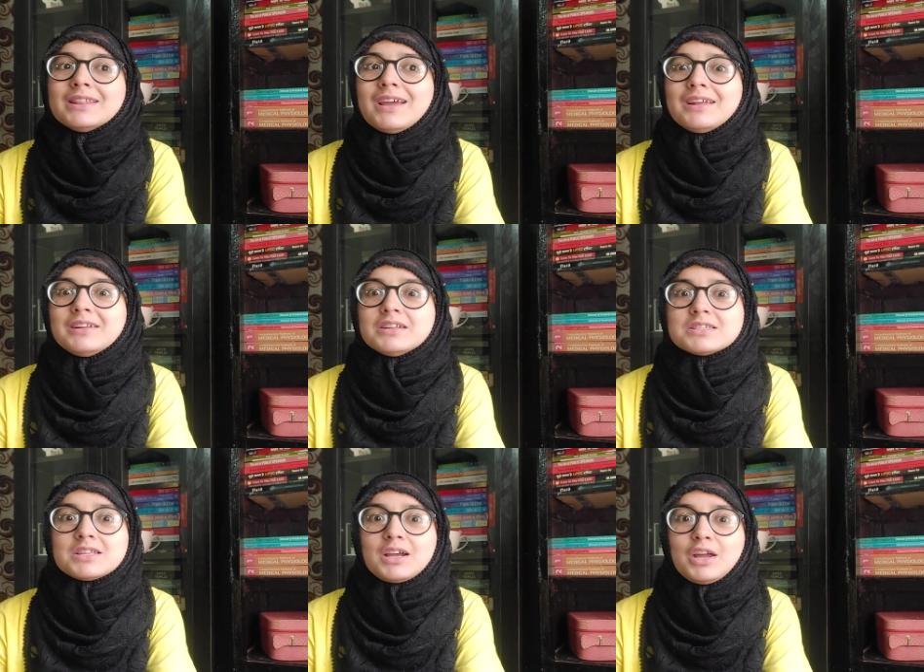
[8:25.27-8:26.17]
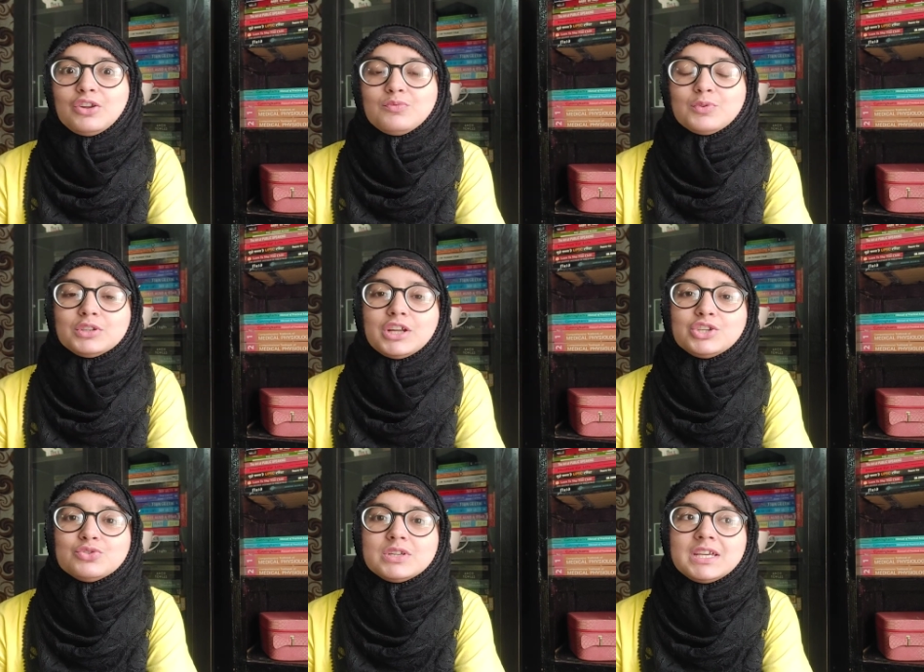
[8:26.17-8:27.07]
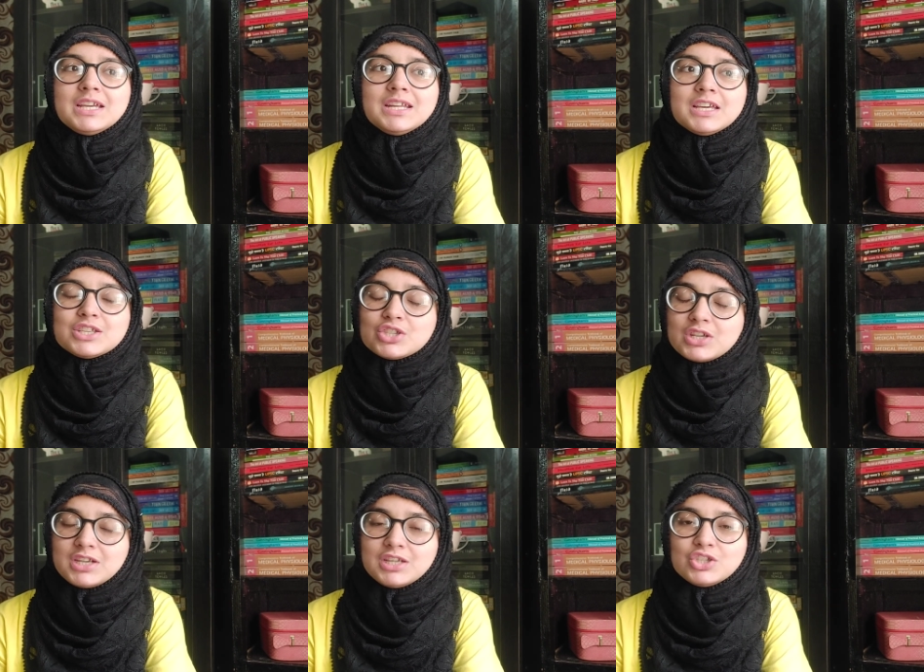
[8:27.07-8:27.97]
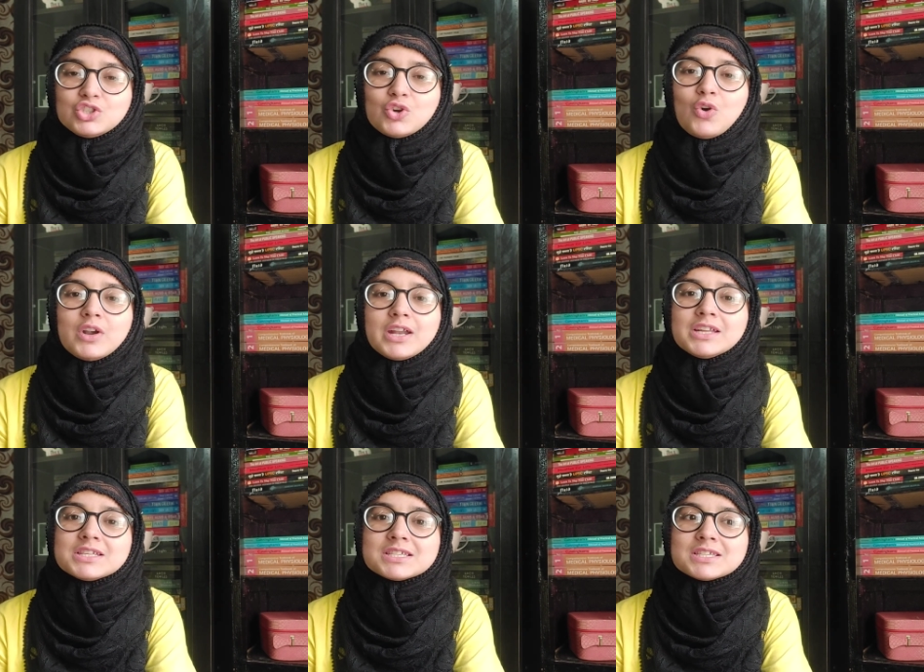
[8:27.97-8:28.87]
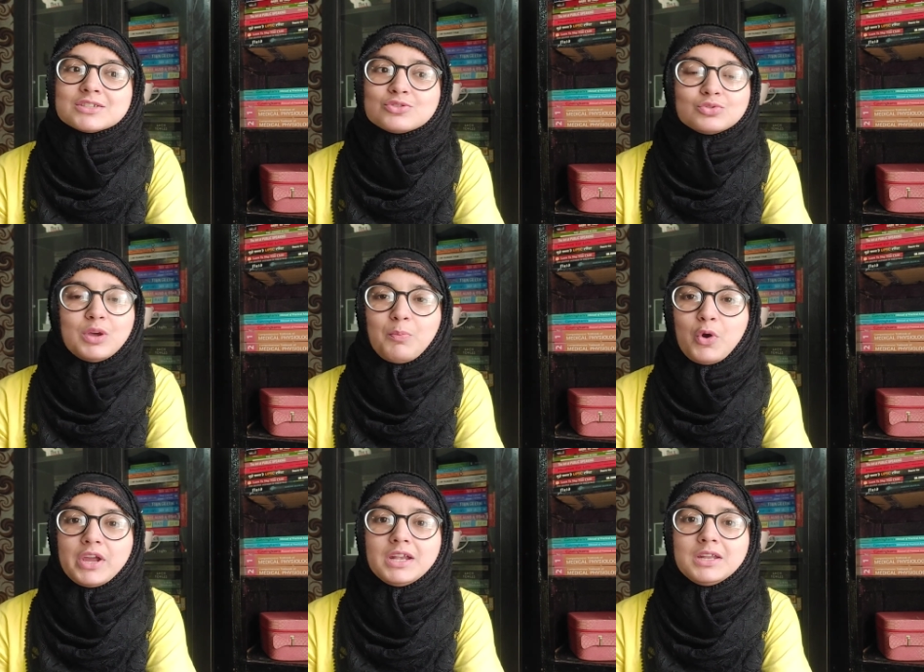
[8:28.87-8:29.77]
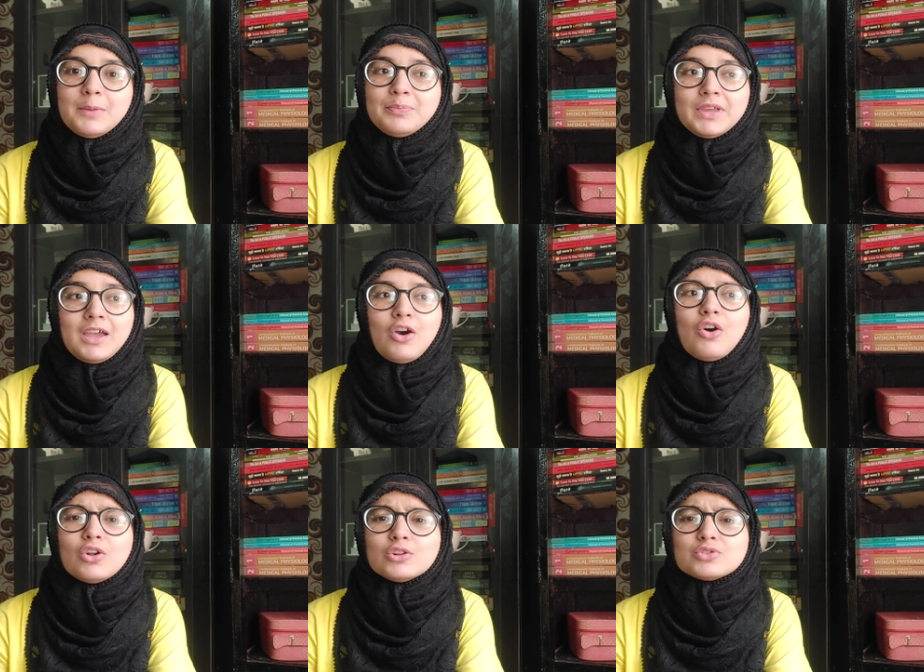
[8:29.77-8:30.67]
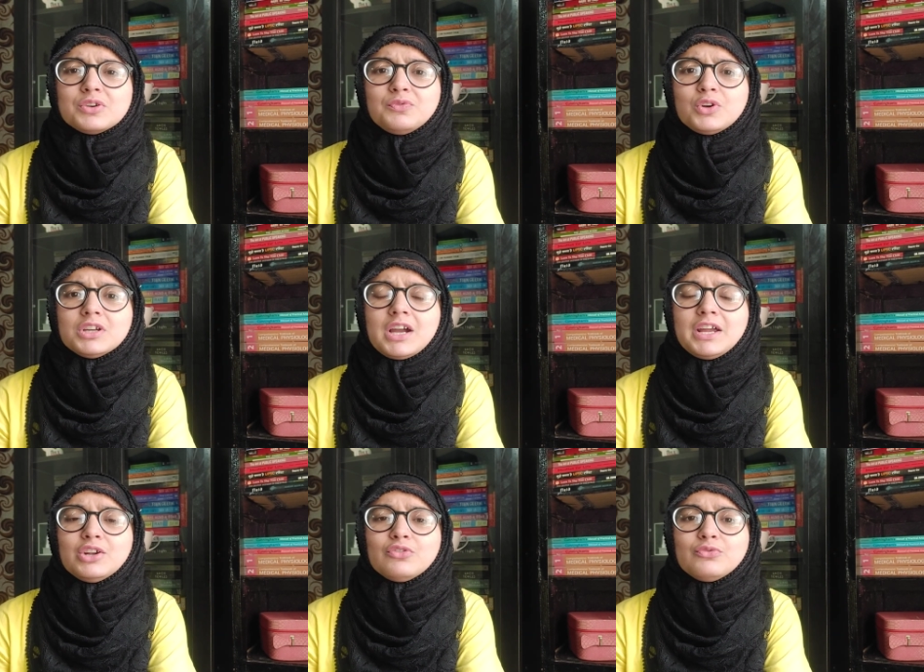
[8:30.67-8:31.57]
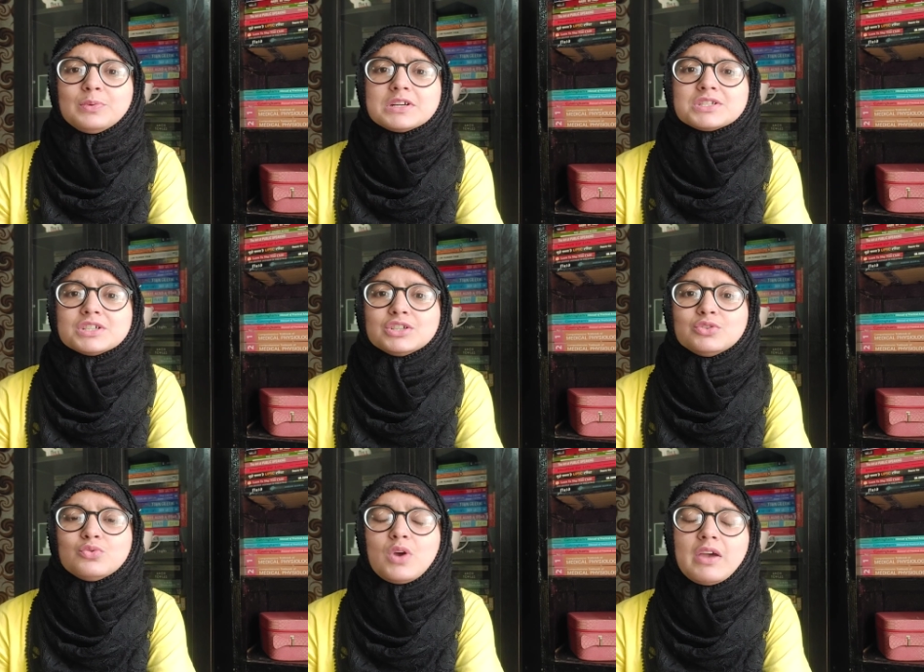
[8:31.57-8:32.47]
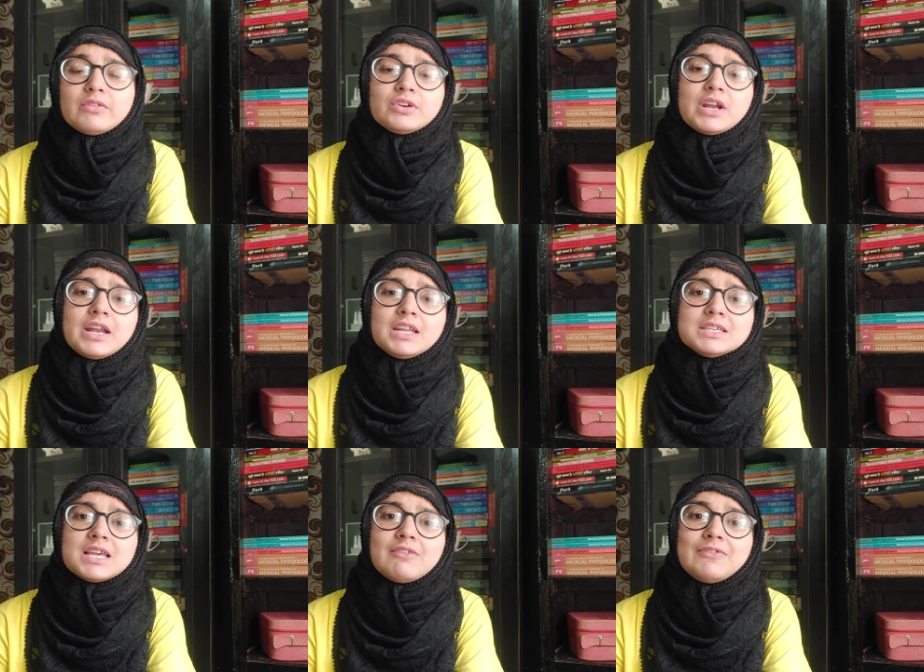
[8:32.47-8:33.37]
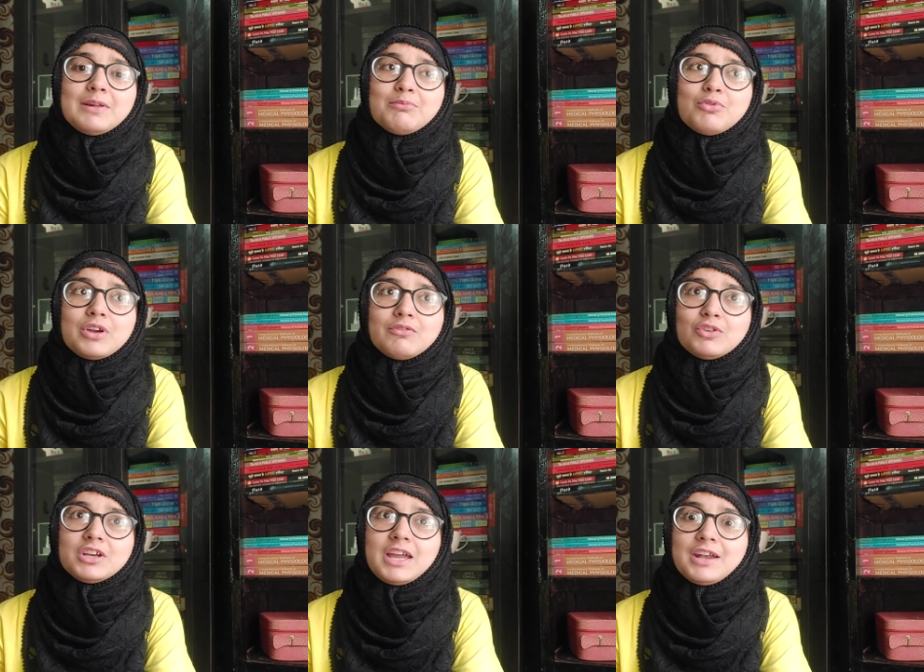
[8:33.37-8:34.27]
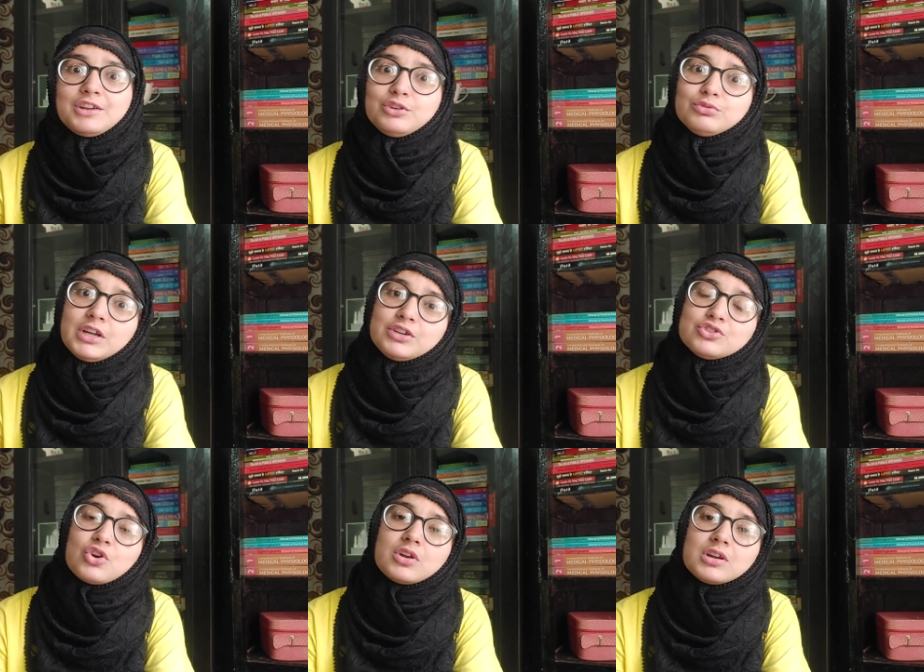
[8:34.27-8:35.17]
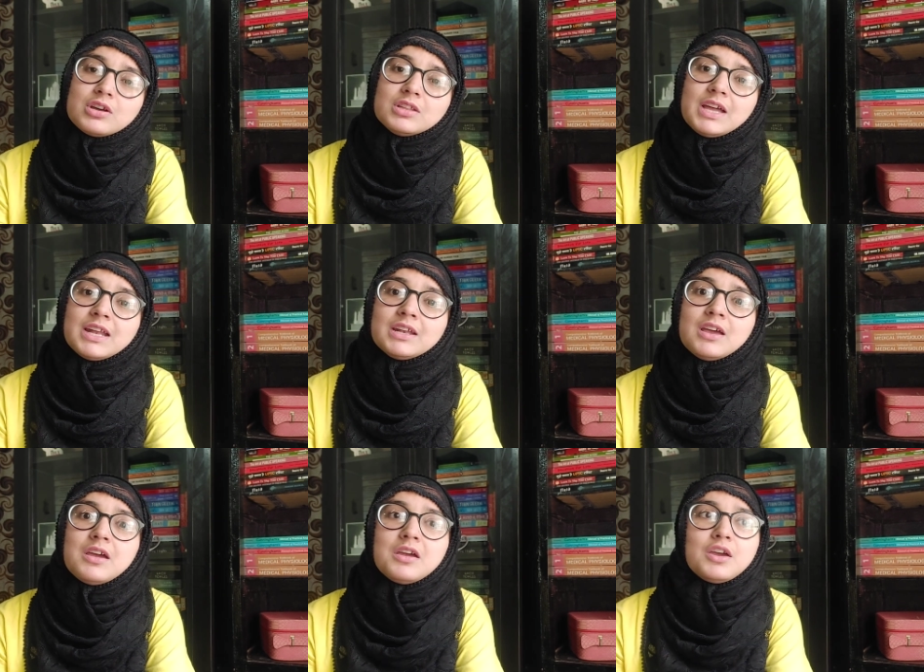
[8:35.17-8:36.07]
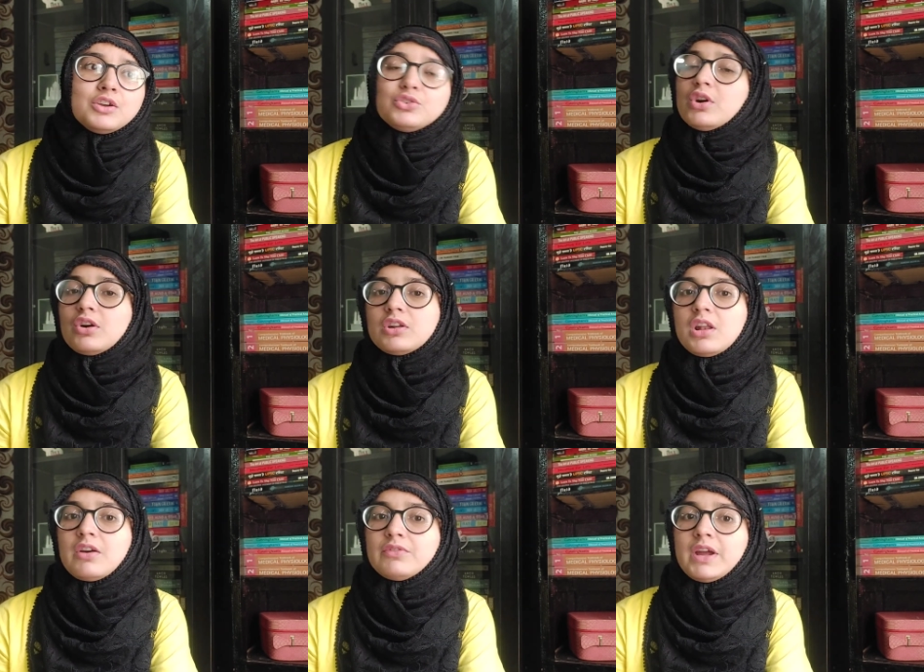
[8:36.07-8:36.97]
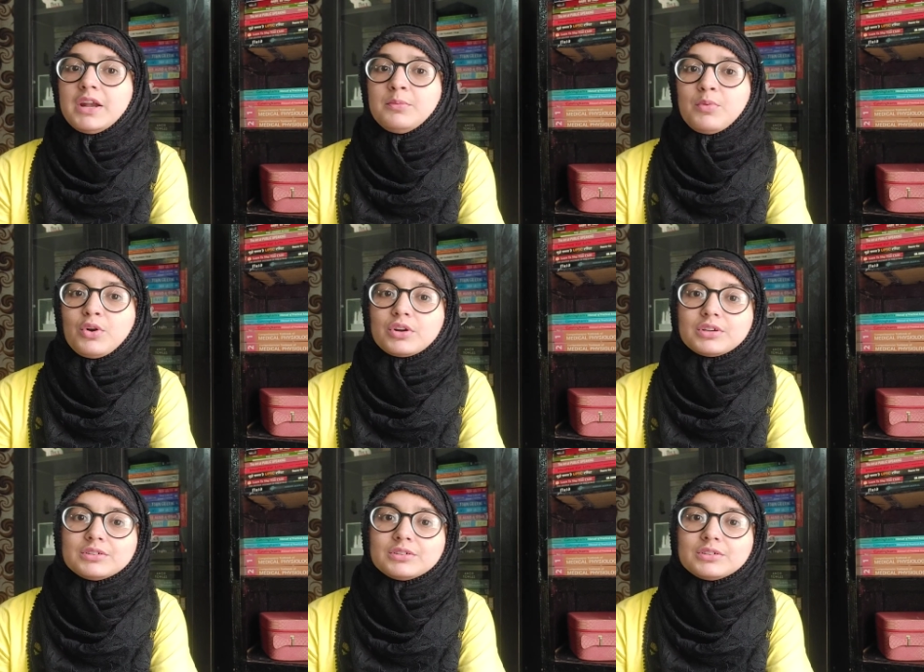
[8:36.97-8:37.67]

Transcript: Then it's the kind of book that you need. It's really short and it's to the point. Also, if you're the kind of person who haven't read any self-help book and want to get into that genre, then you're gonna love that book.